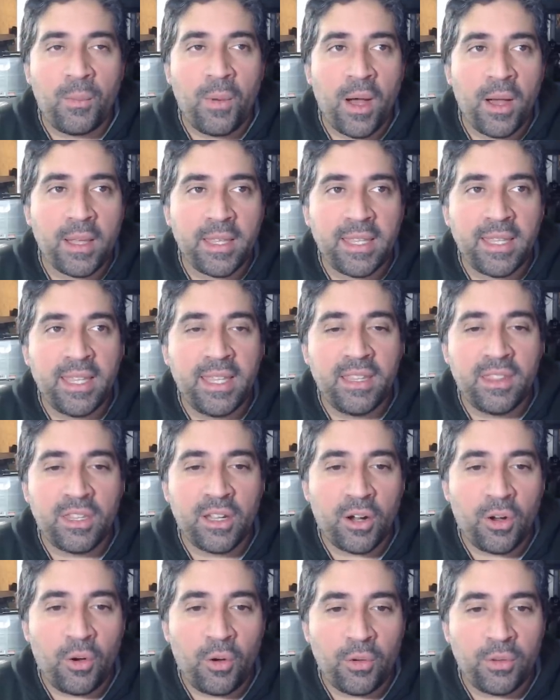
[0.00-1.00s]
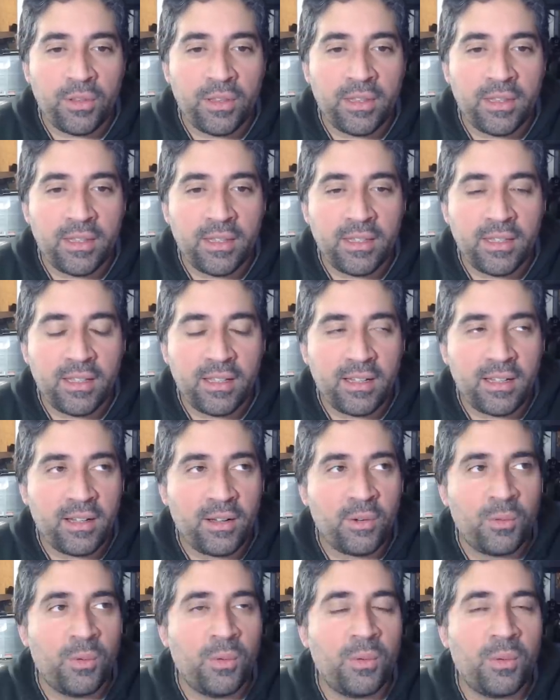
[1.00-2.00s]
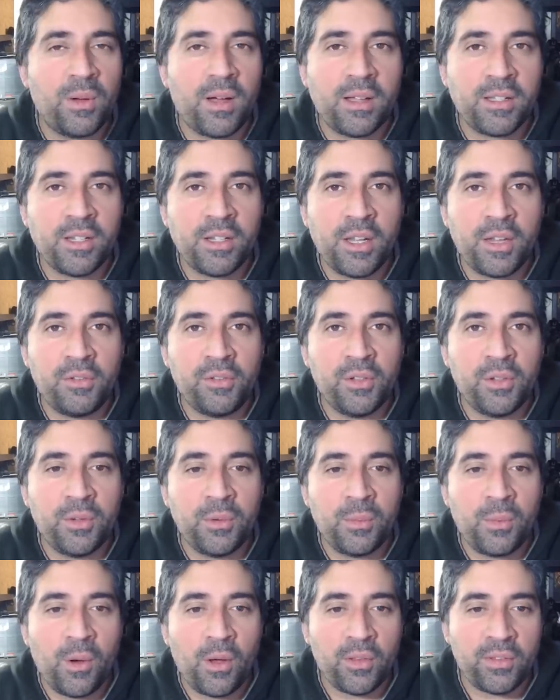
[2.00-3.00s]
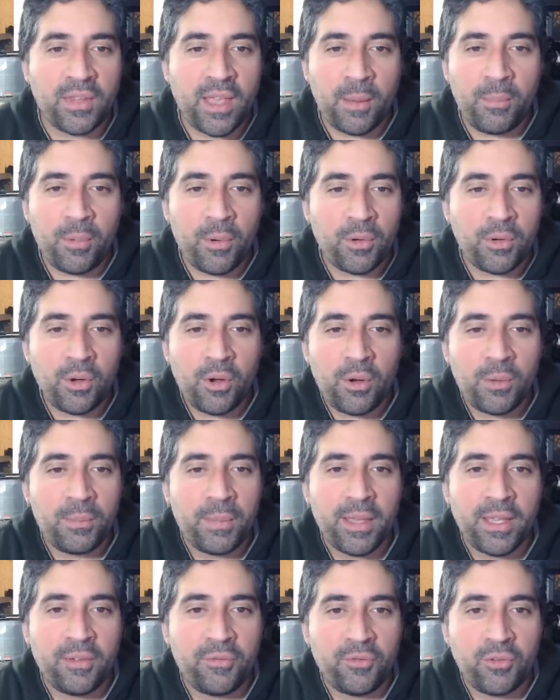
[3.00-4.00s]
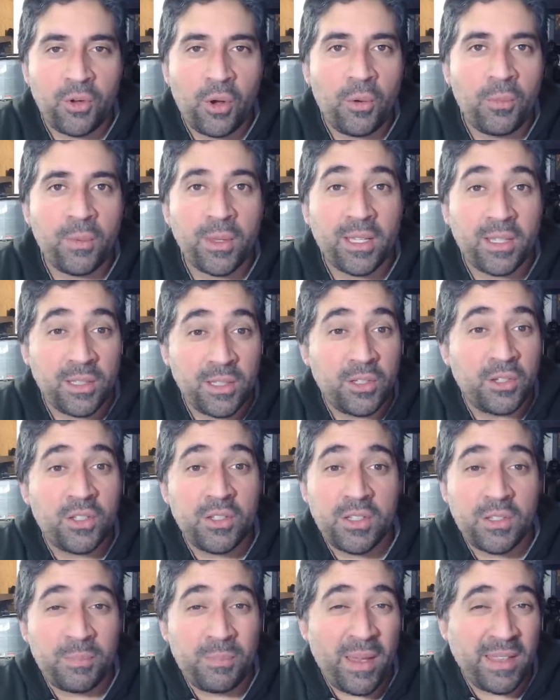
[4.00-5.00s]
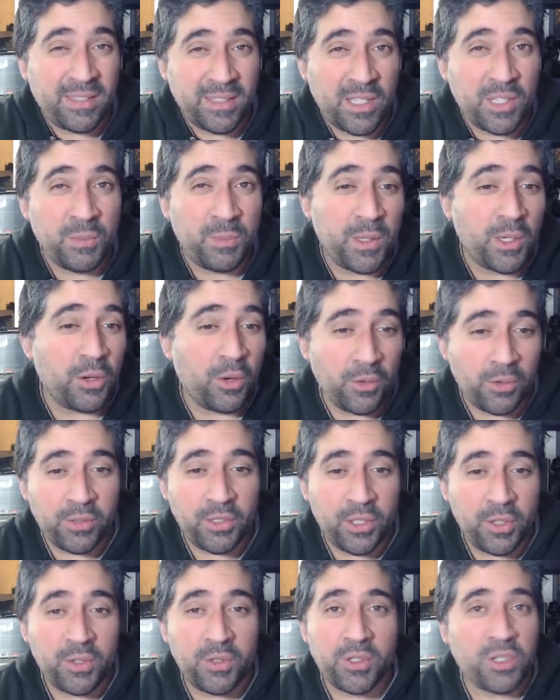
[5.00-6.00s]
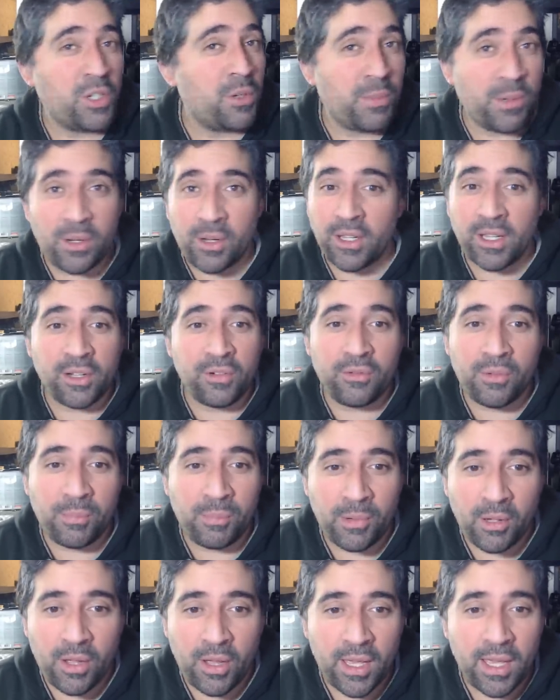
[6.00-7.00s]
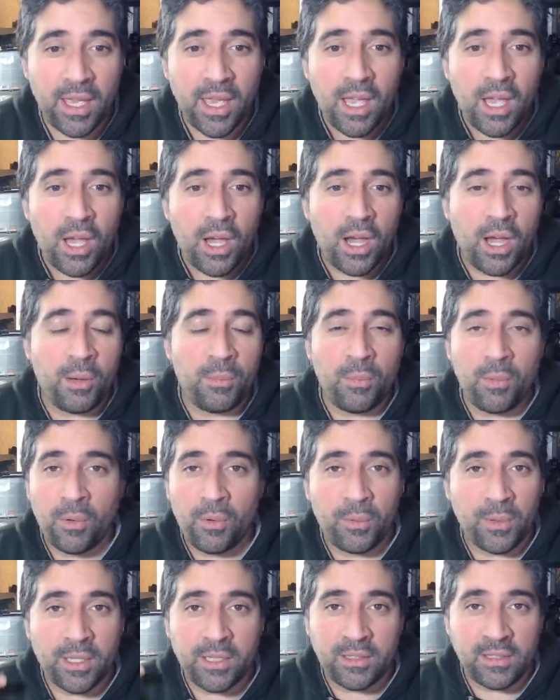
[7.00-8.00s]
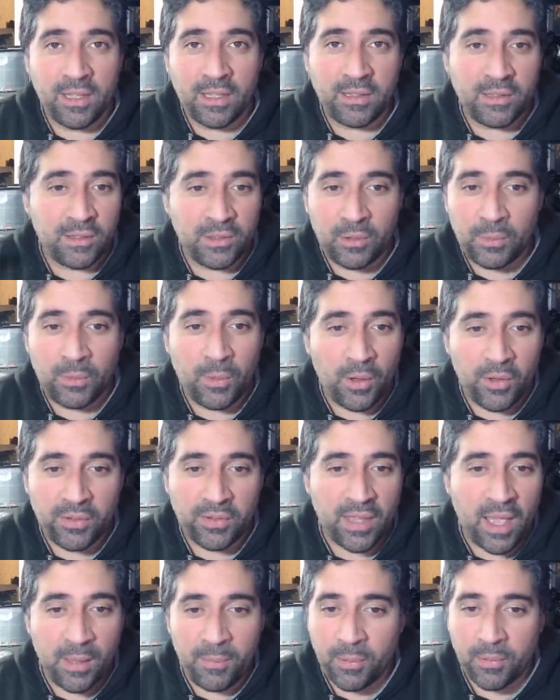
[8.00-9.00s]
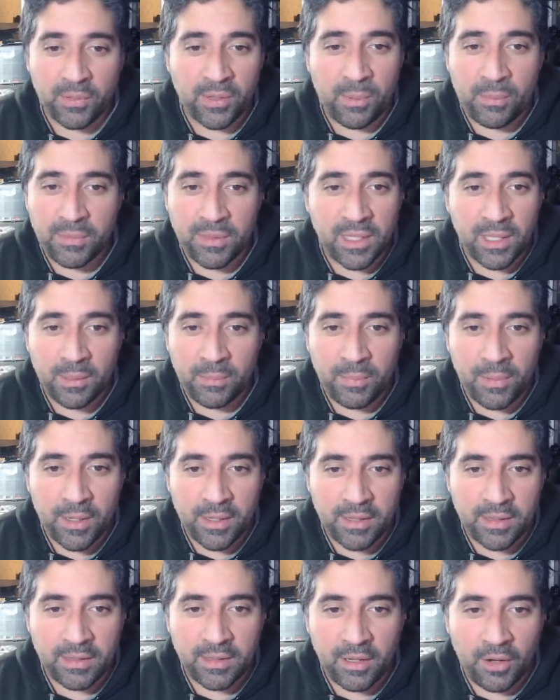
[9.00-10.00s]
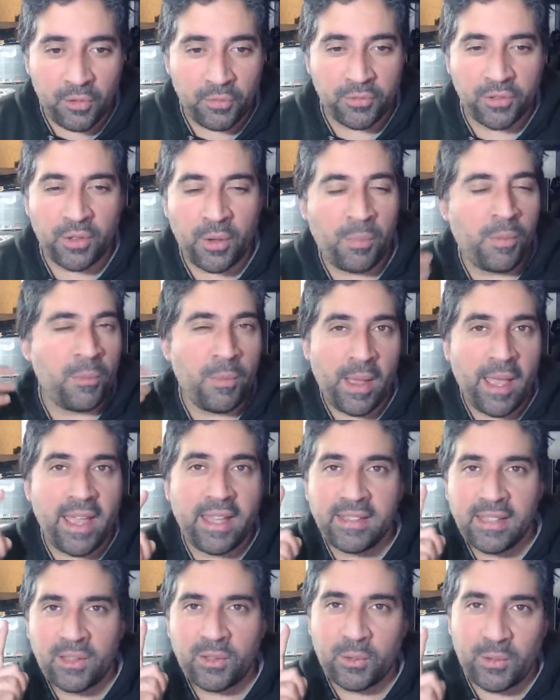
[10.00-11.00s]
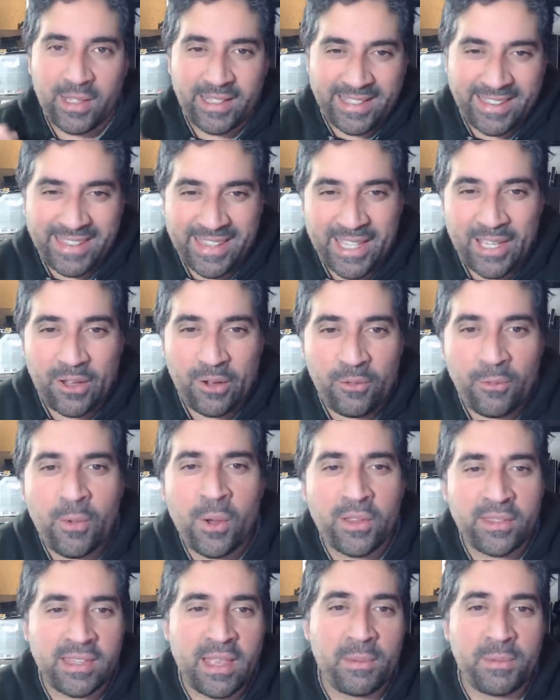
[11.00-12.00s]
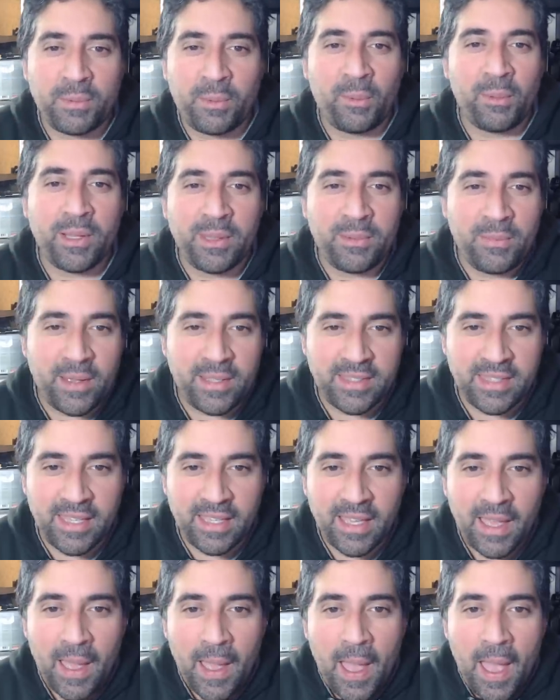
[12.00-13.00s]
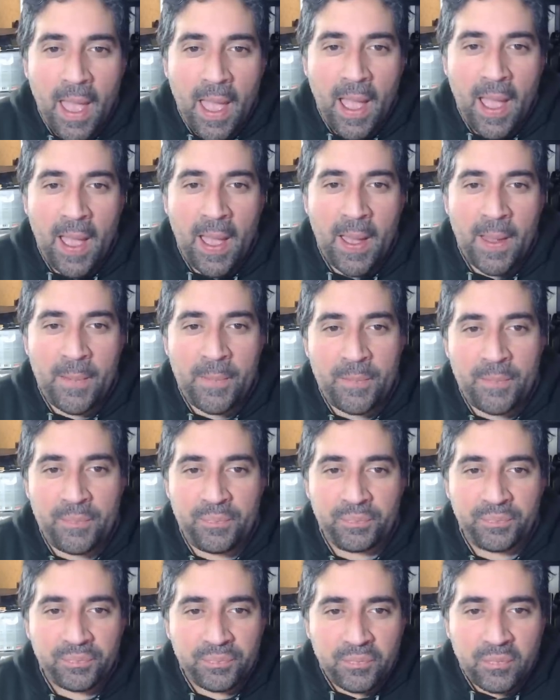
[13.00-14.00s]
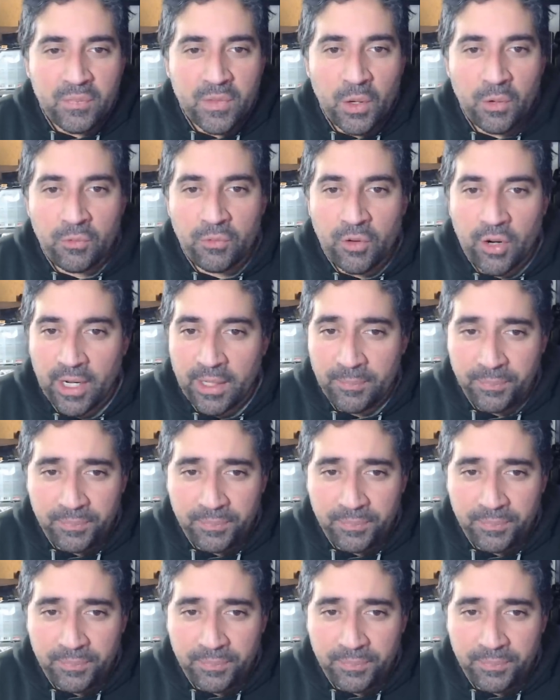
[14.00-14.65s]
Either on... Oh, I don't know if you do WhatsApp or not, but if not, you can just message me on YouTube and I can reply, or we can then do WhatsApp or something, but off the top of my head, that's all I can think of. WhatsApp's probably the best thing. Right,